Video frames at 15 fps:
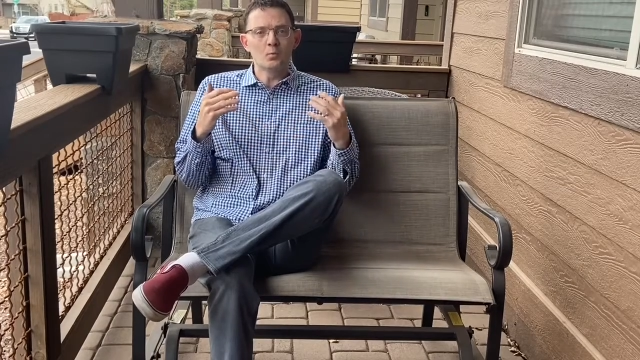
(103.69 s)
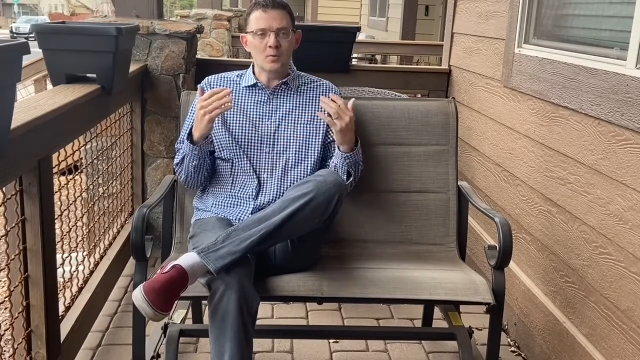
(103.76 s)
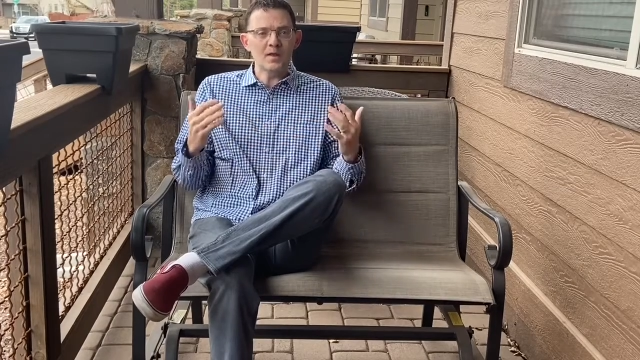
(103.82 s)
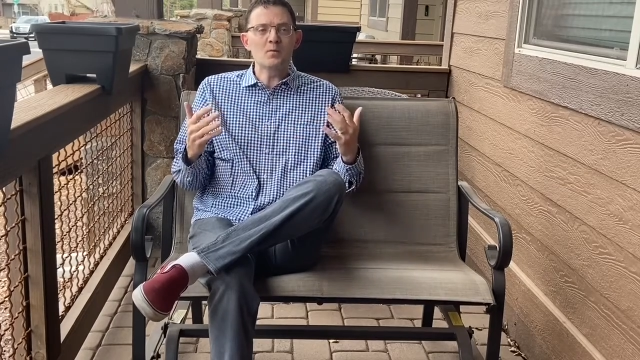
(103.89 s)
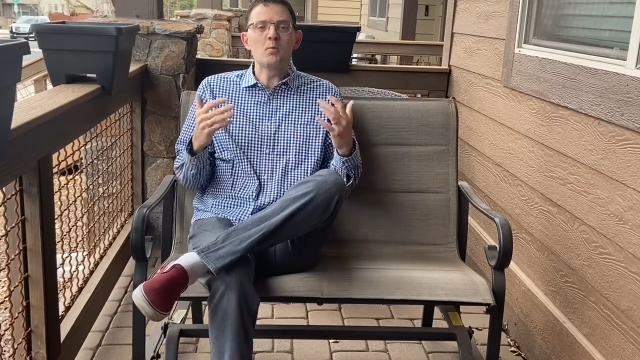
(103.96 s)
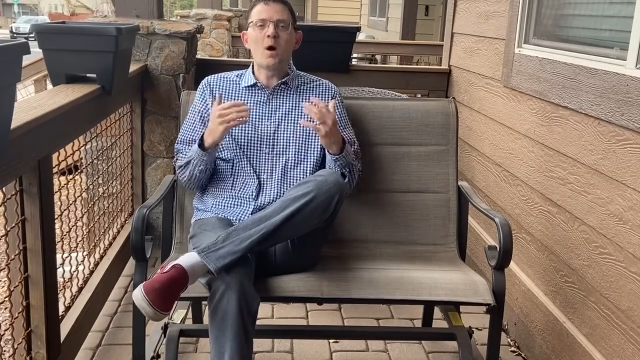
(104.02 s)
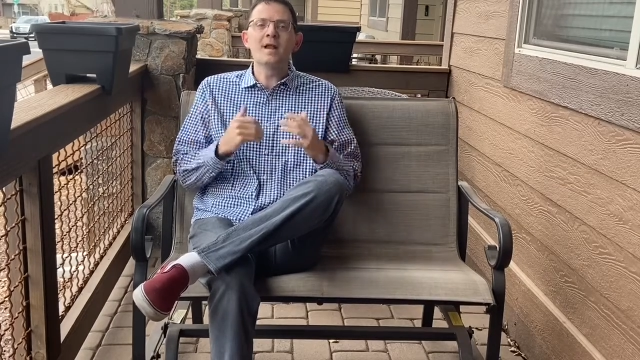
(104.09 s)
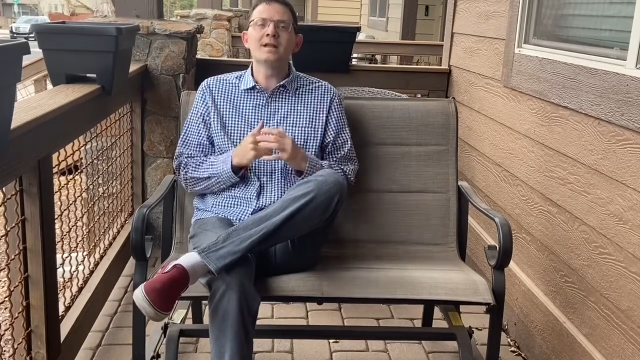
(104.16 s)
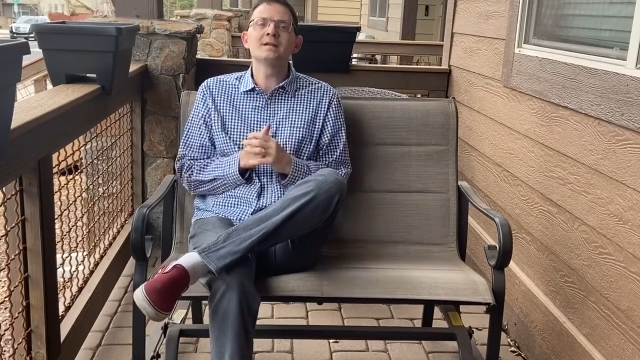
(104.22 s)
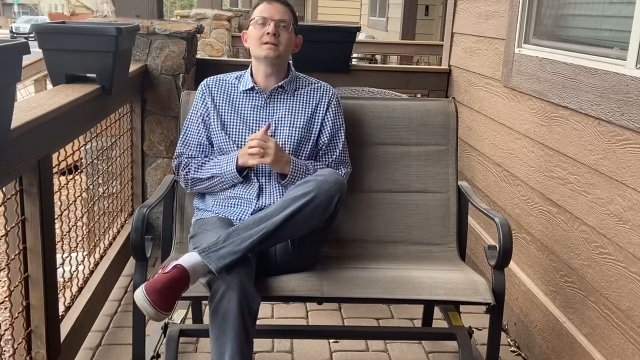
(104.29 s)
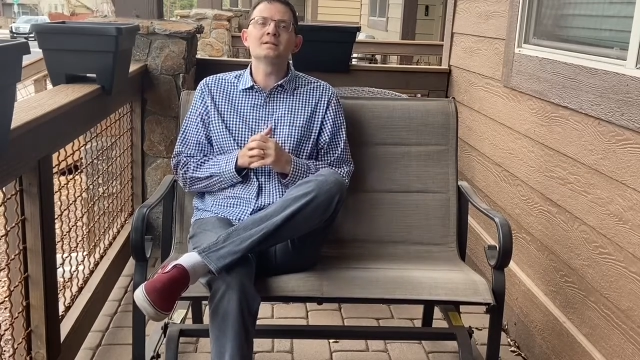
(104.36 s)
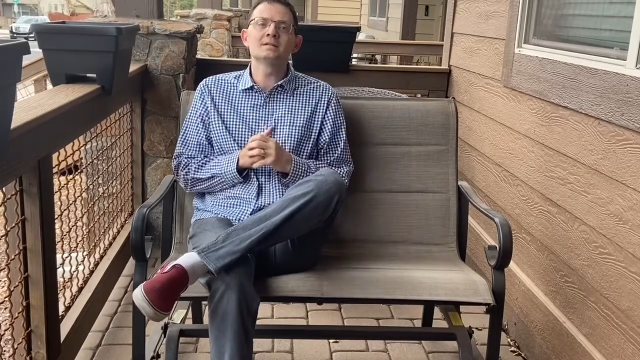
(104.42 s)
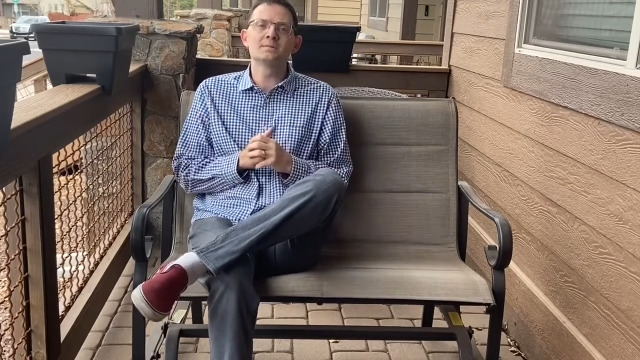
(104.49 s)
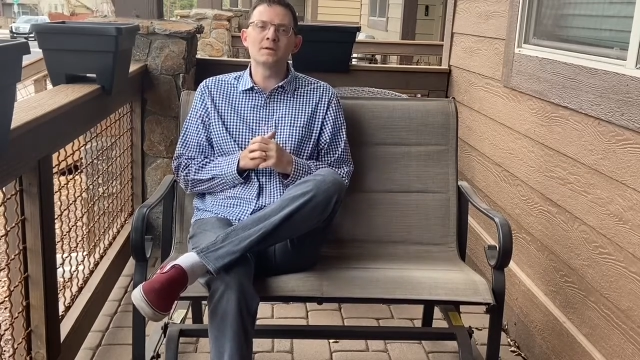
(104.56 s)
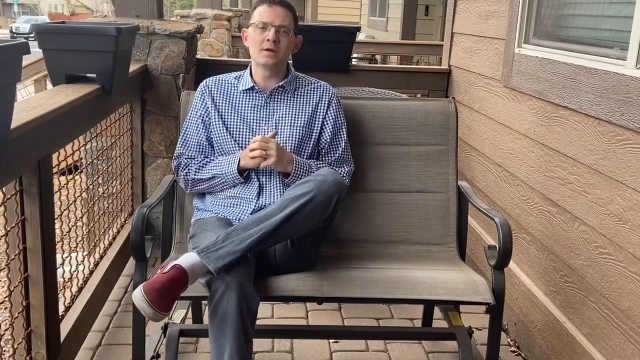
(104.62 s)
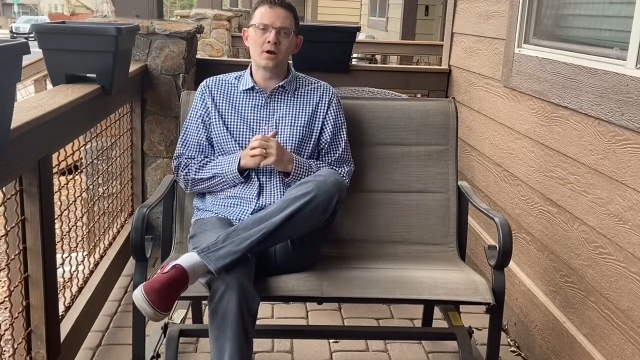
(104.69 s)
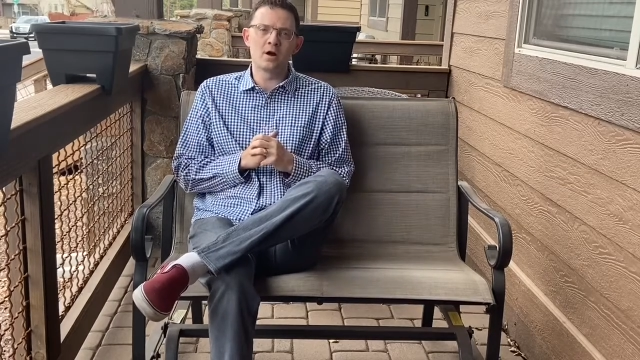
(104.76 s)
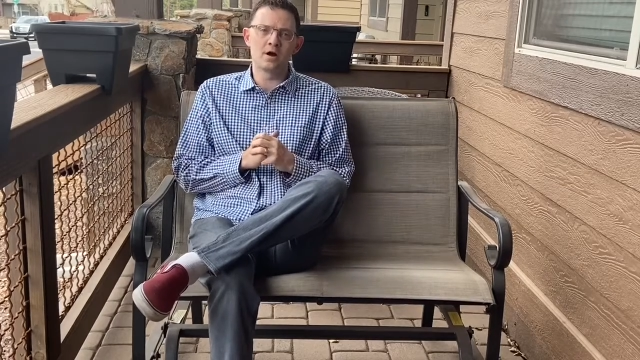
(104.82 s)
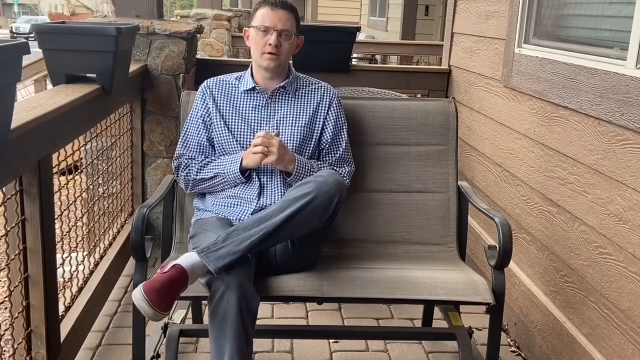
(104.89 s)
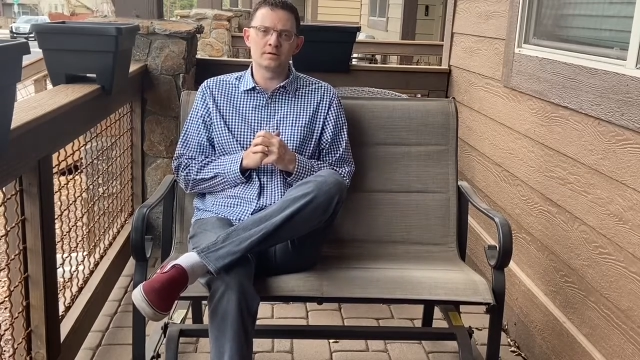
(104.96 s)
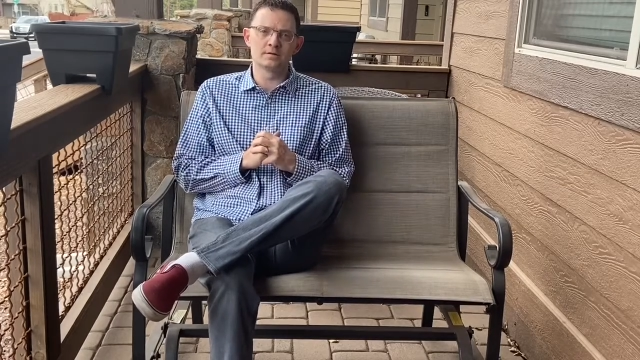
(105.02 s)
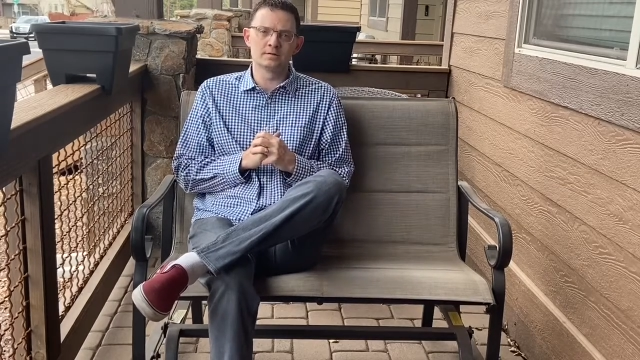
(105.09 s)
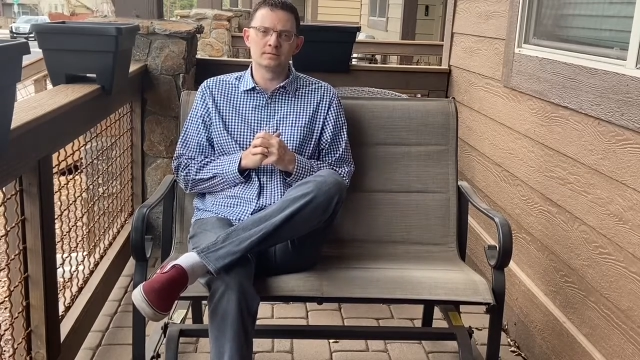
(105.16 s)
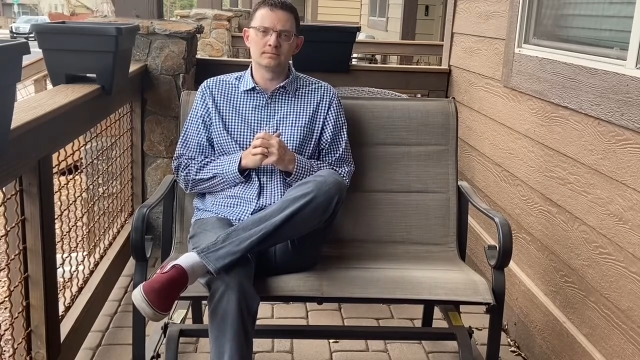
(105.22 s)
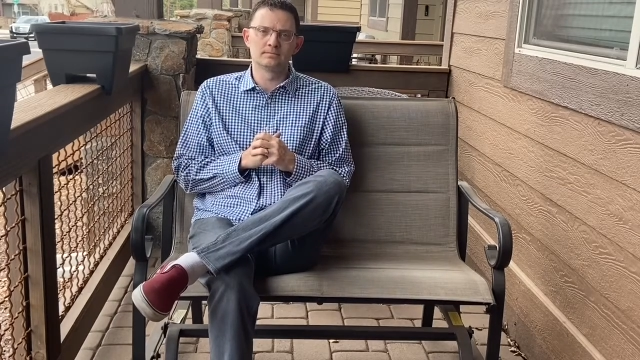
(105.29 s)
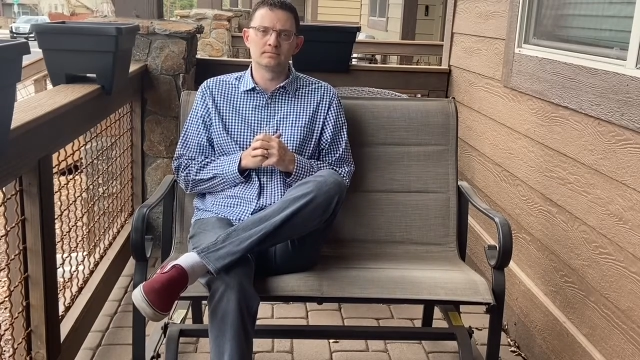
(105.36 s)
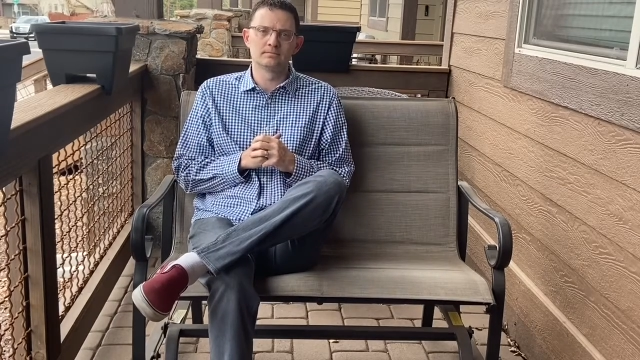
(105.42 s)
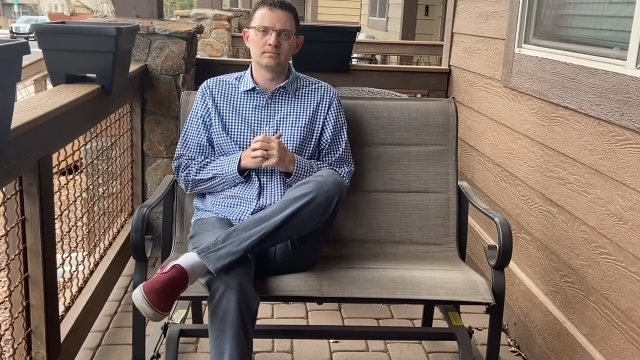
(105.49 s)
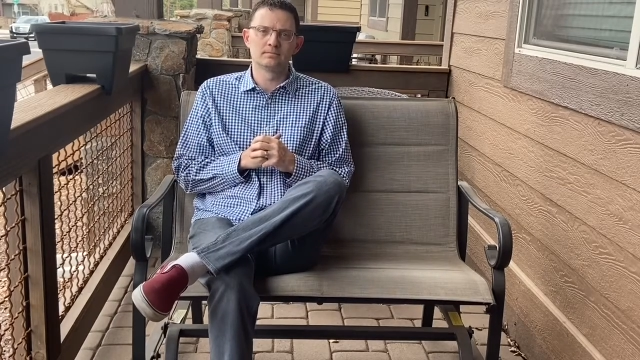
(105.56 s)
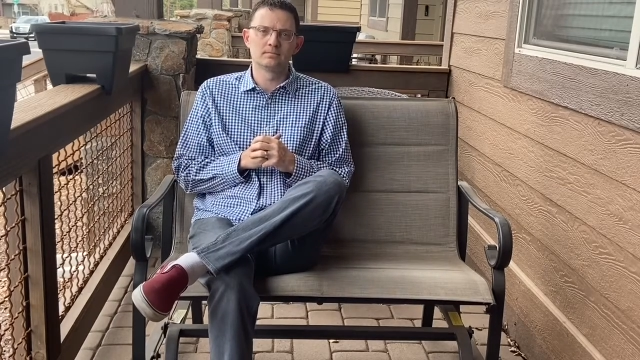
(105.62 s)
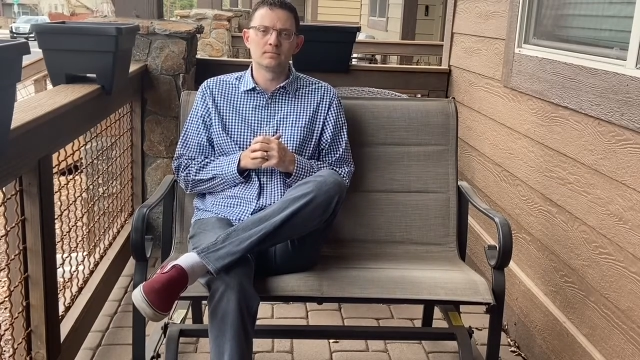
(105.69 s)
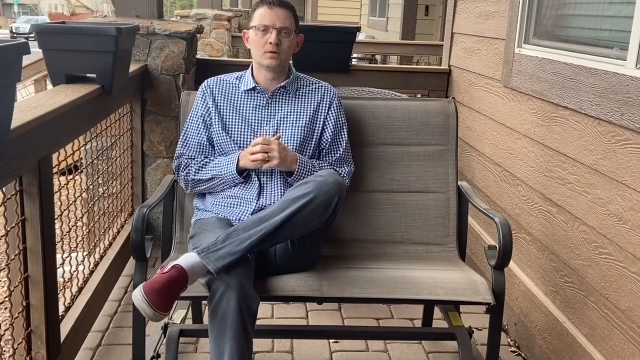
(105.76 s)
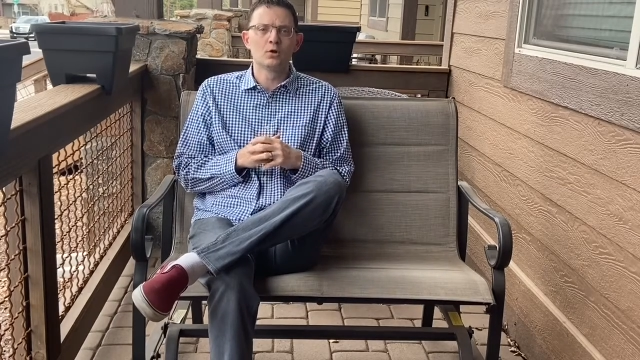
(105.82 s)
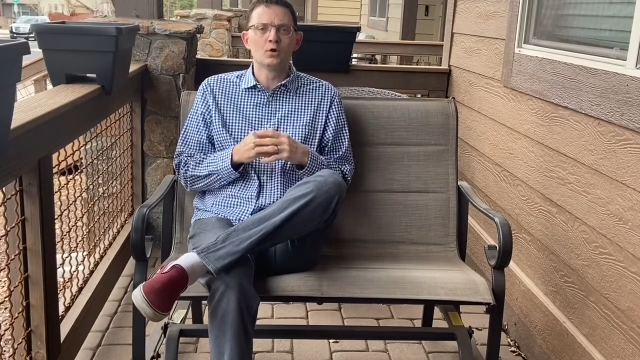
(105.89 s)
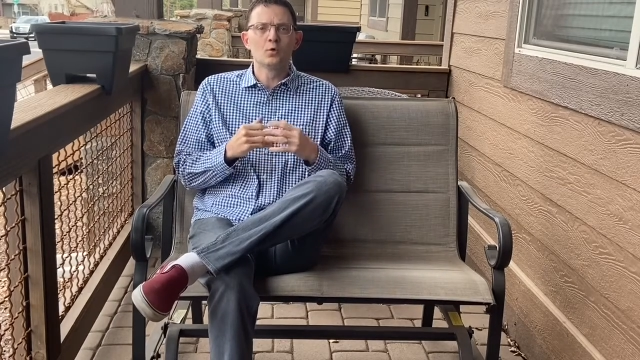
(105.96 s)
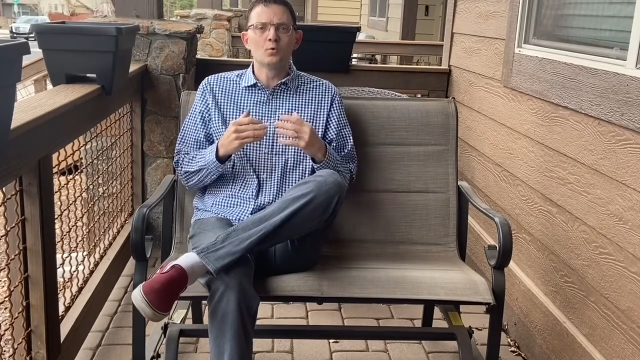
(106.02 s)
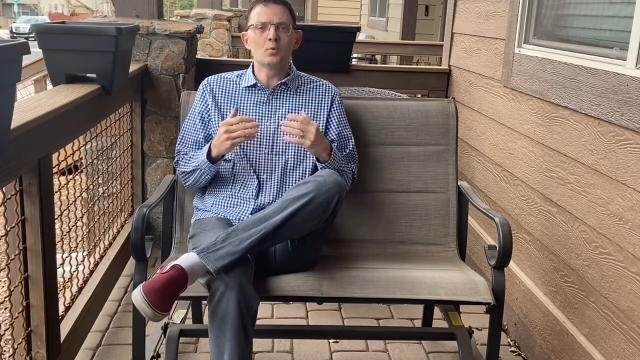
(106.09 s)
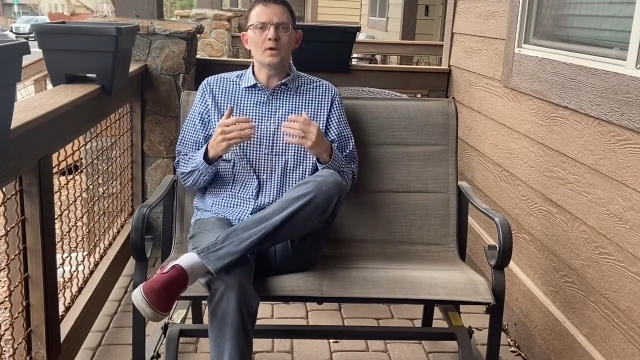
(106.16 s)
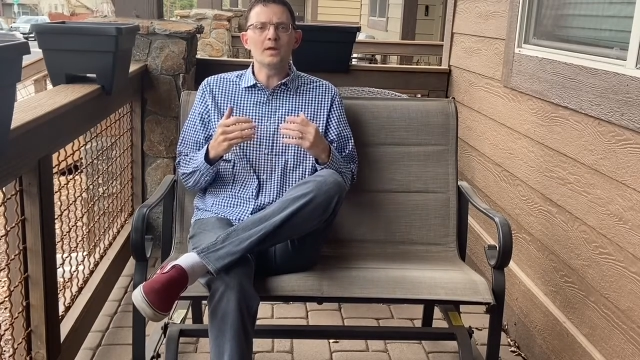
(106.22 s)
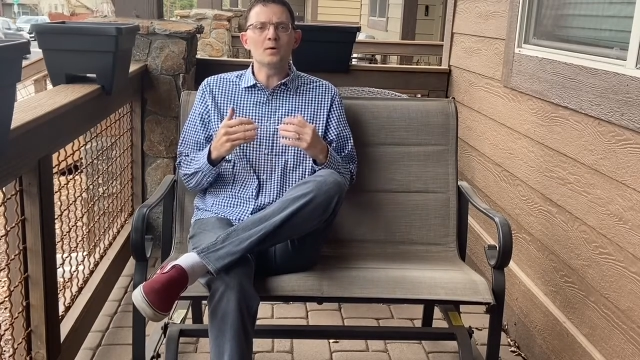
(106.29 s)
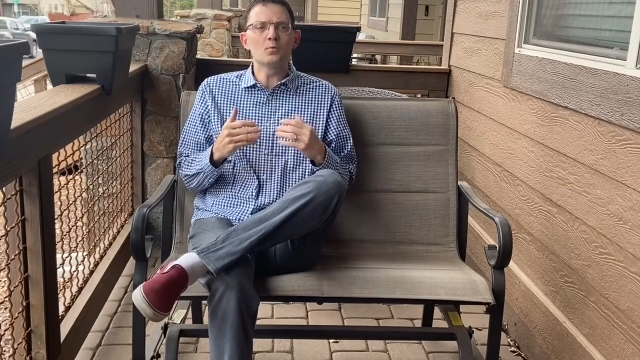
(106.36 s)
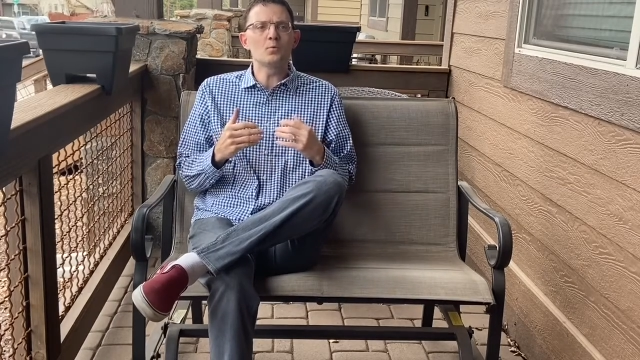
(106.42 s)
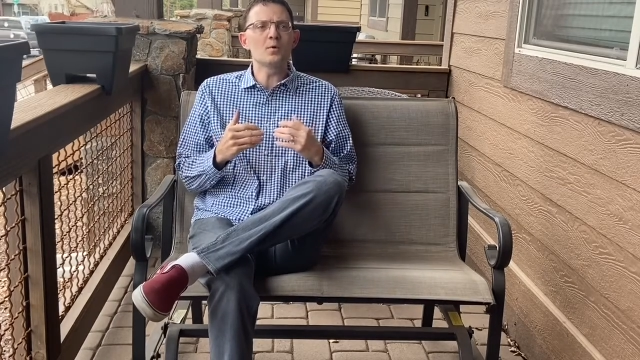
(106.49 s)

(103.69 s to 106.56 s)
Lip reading: We wanted it to be ours.